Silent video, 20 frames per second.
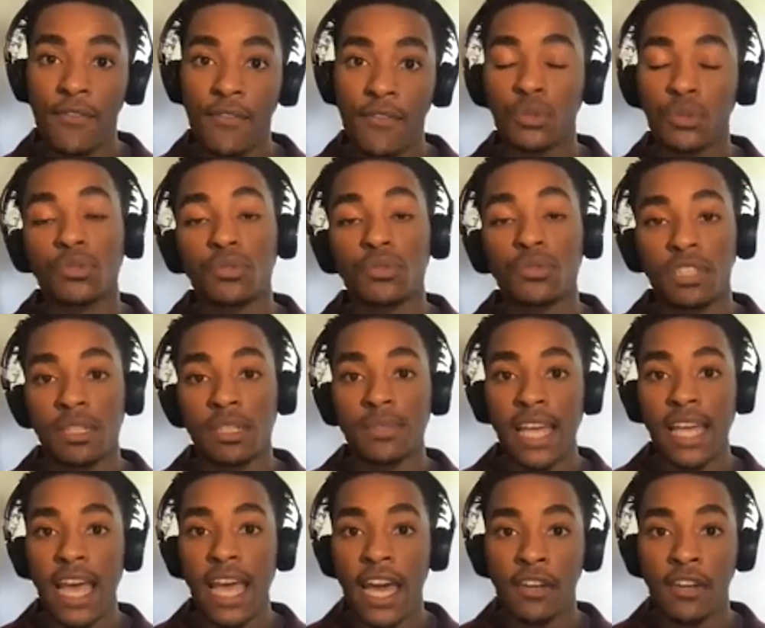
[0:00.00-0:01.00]
those two
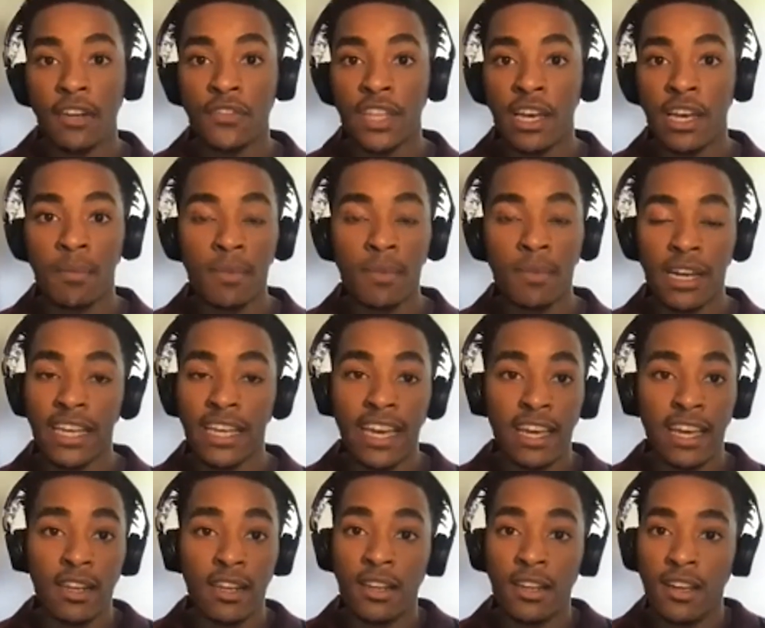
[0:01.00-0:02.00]
teams ahead of them.
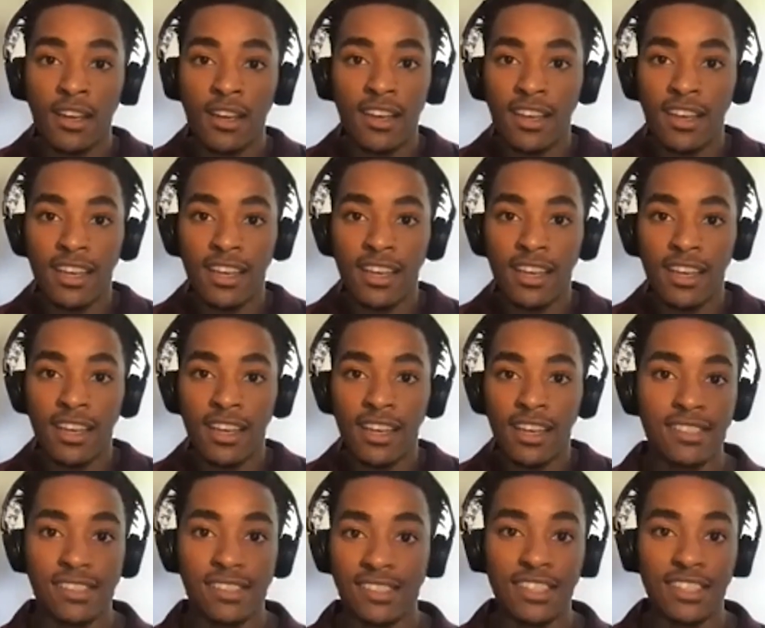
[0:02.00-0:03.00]
Again,
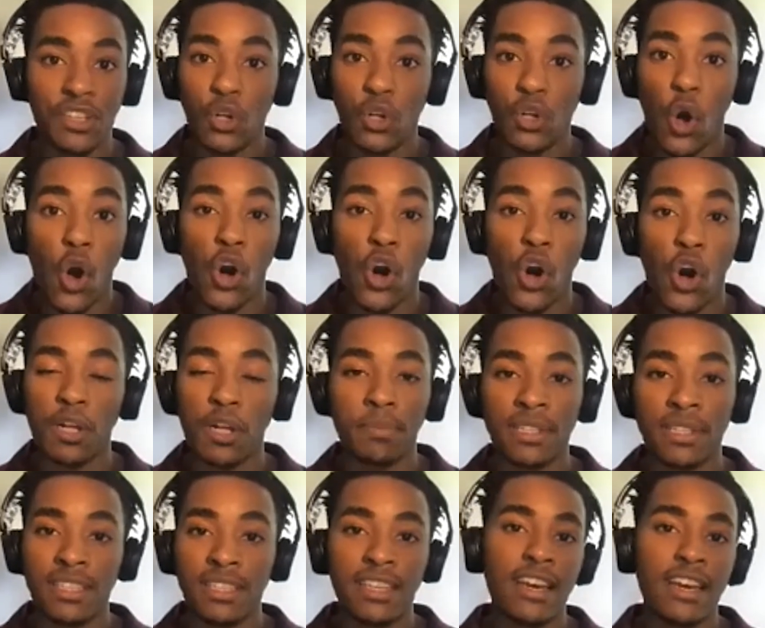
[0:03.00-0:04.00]
this is still all
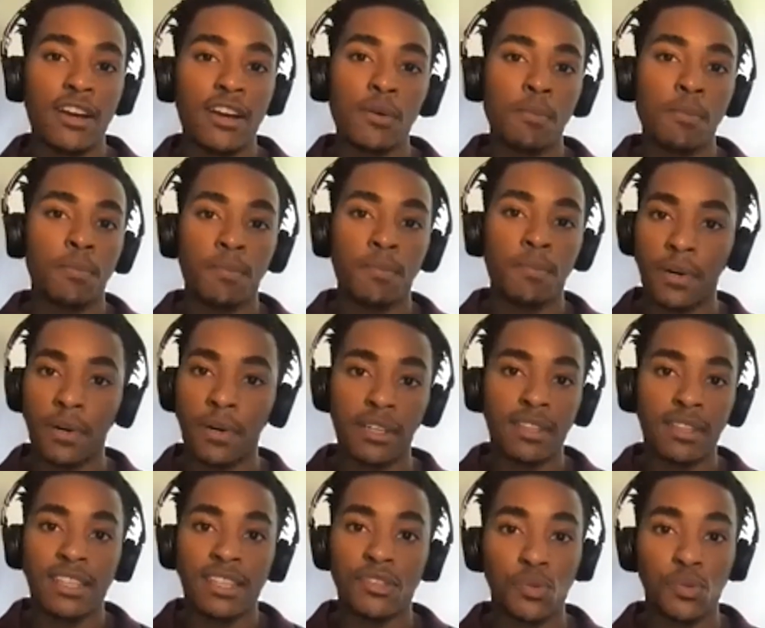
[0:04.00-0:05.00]
up in the air,
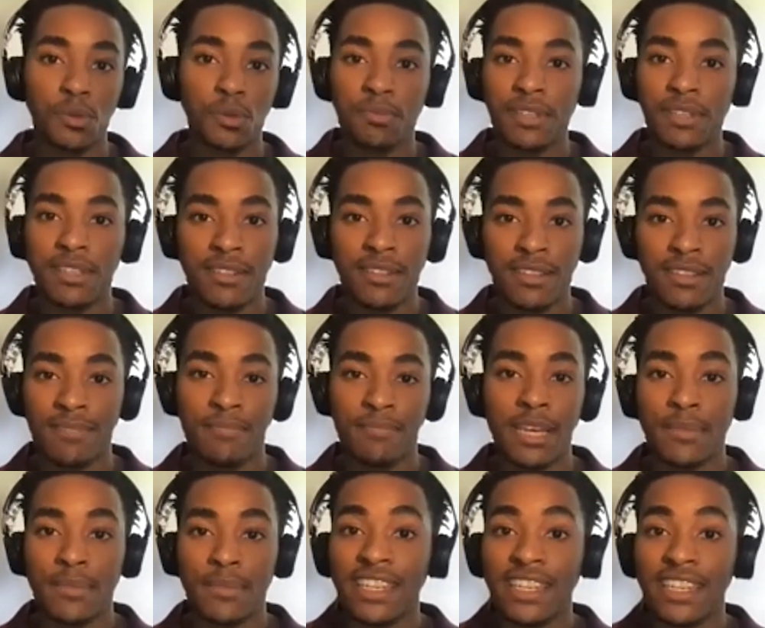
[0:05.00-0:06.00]
but this would be
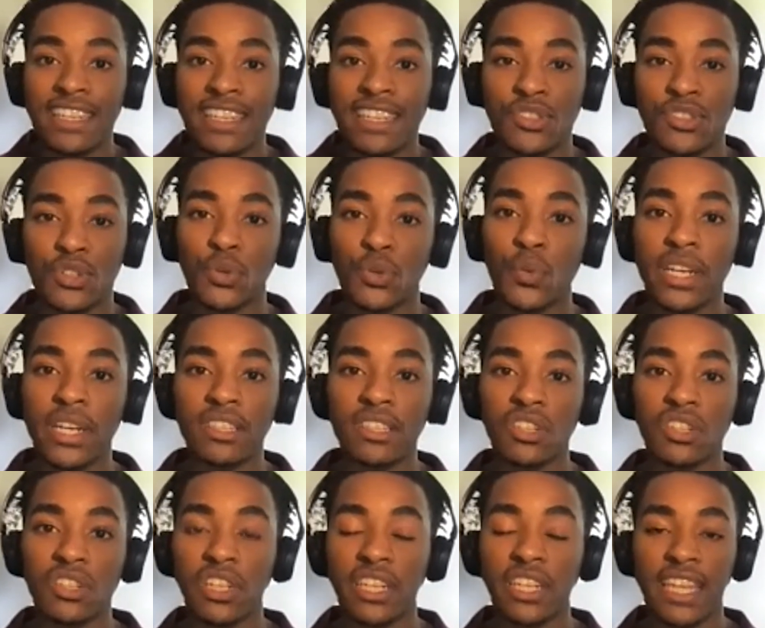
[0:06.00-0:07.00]
maybe an easier way
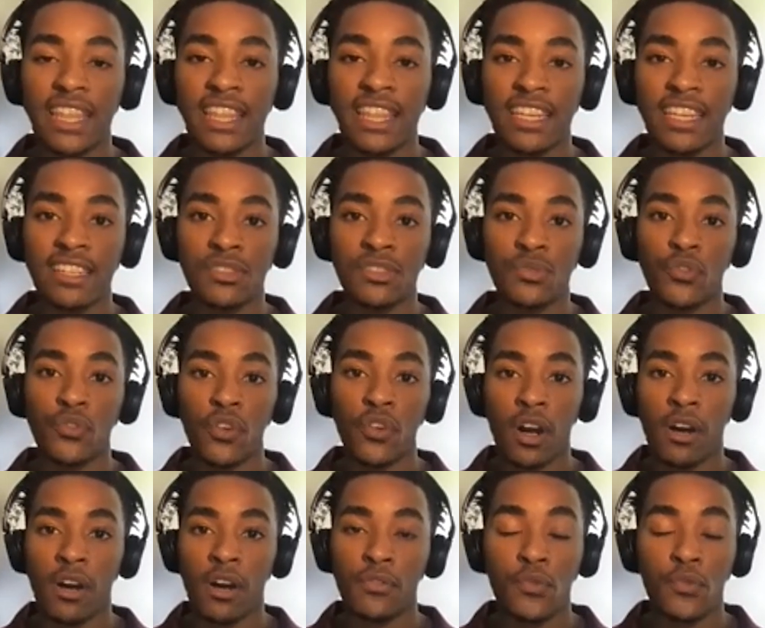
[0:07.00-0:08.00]
to look at things
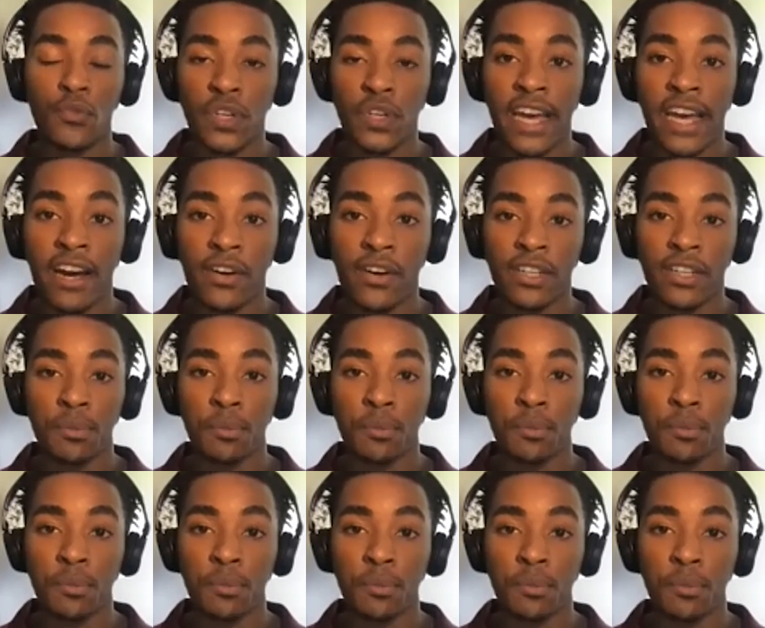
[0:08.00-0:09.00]
for now at the
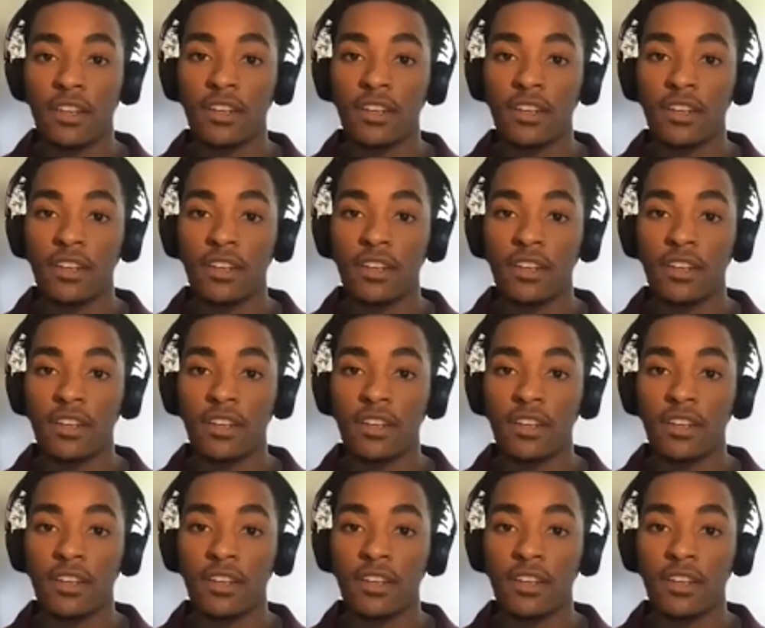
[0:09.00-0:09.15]
moment.